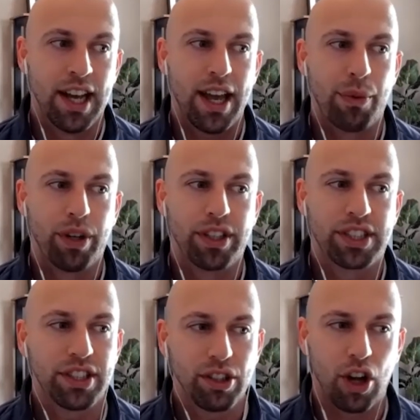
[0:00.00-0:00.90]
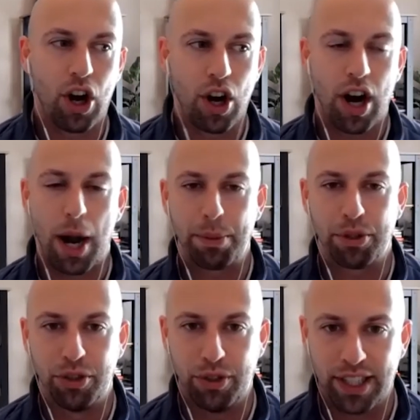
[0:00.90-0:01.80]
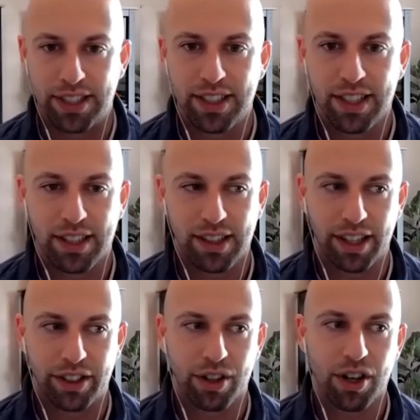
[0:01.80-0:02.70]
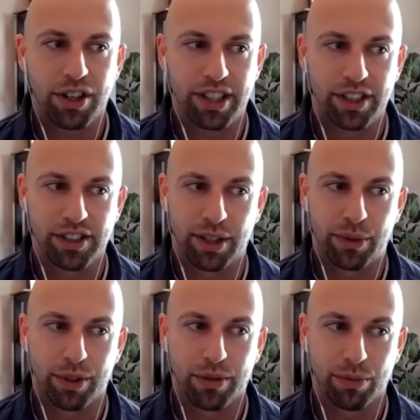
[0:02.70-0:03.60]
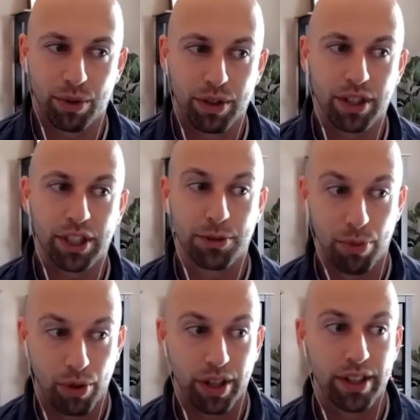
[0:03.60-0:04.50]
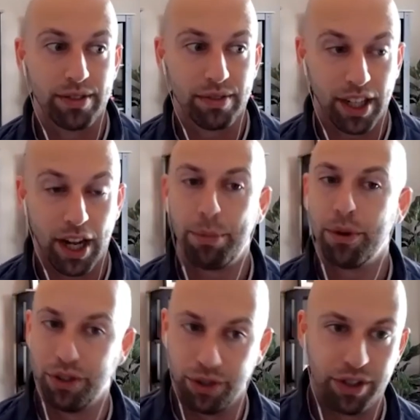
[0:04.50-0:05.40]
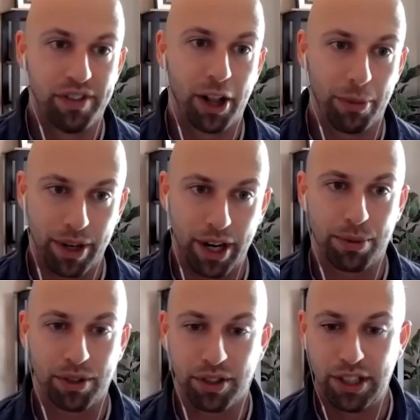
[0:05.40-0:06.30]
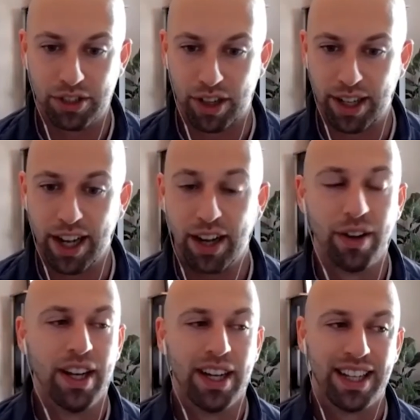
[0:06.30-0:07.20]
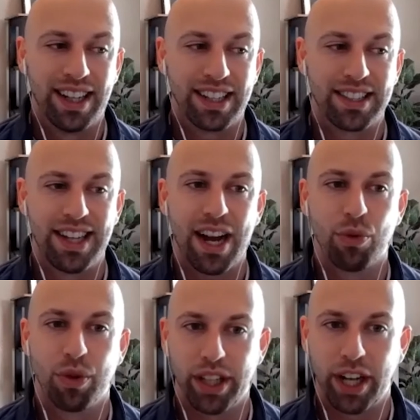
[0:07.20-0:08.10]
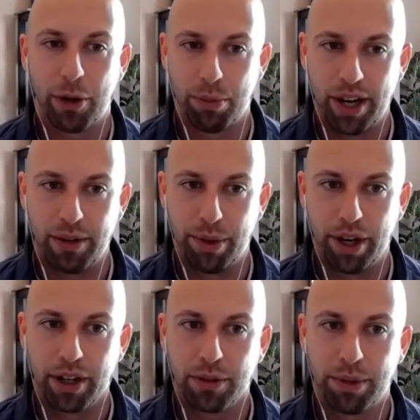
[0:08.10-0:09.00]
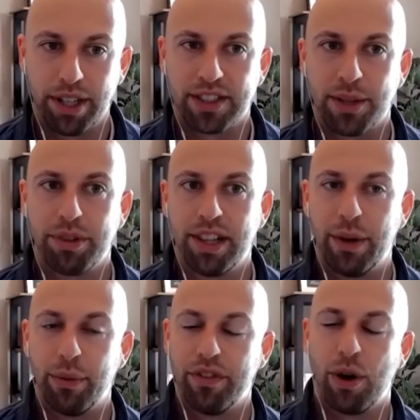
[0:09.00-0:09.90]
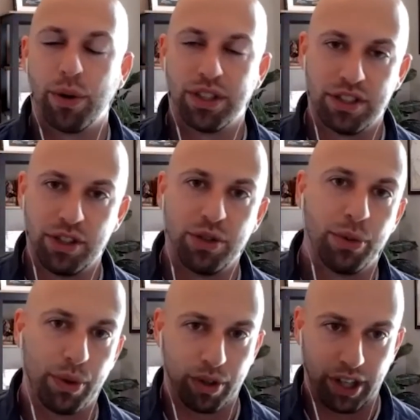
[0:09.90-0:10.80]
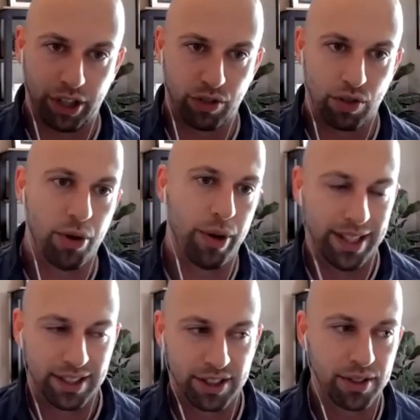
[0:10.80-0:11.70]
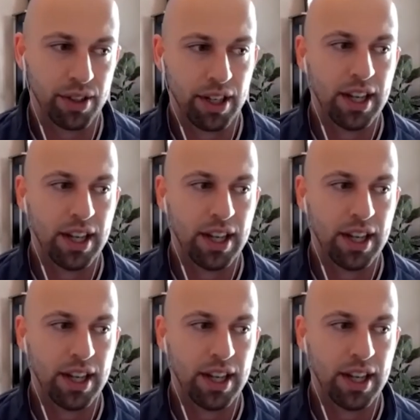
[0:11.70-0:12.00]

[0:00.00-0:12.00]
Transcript: and we still are opportunistic. Like there are deals like we're we're exploring a couple new development opportunities right now, and that's not really our bread and butter, but it's something that we've always knew that we were going to grow into.